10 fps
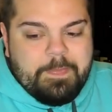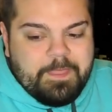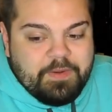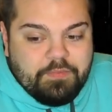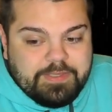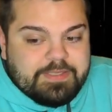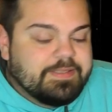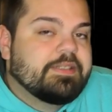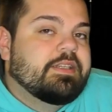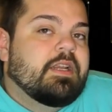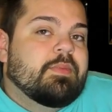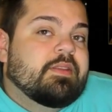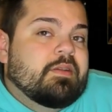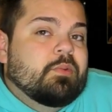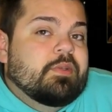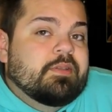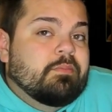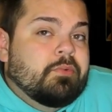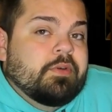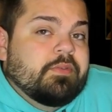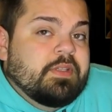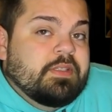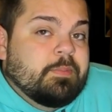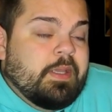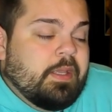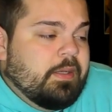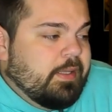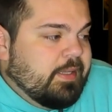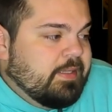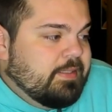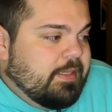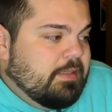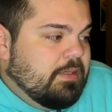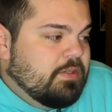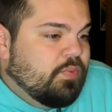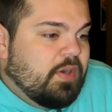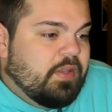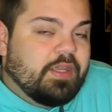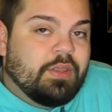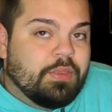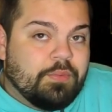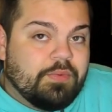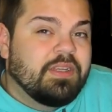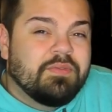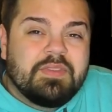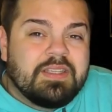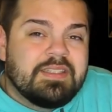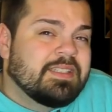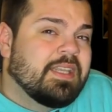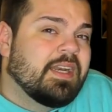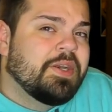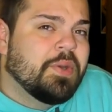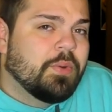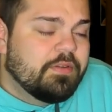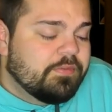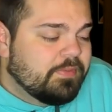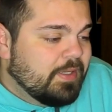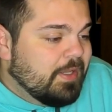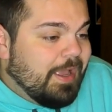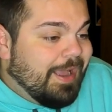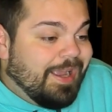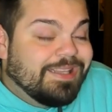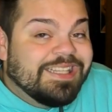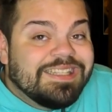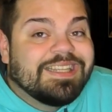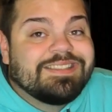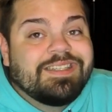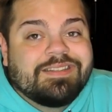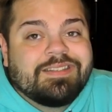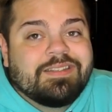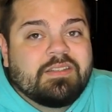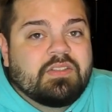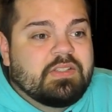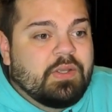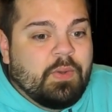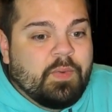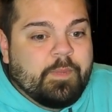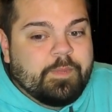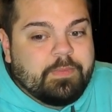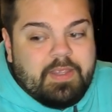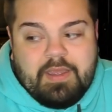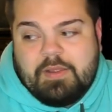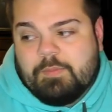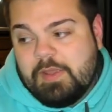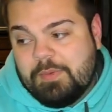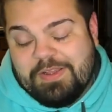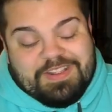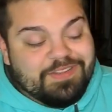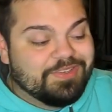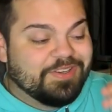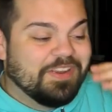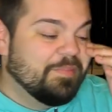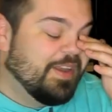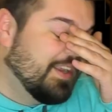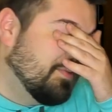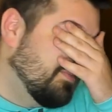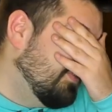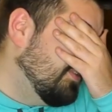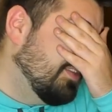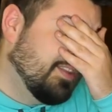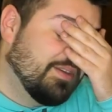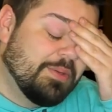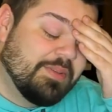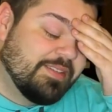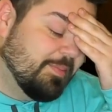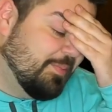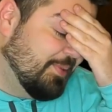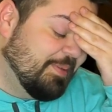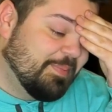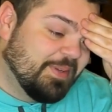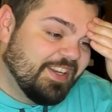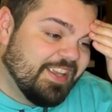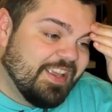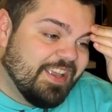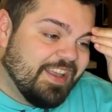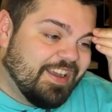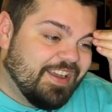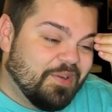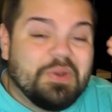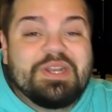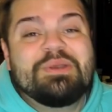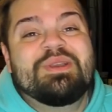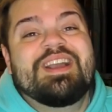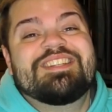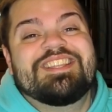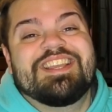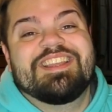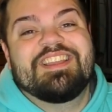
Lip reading: It really is a shame that there wasn't more of this made. Like I said, there's probably like three of these that I know of. I think that's it. So yeah, maybe I'll have to come back and review the other two at some point, but what do you guys think?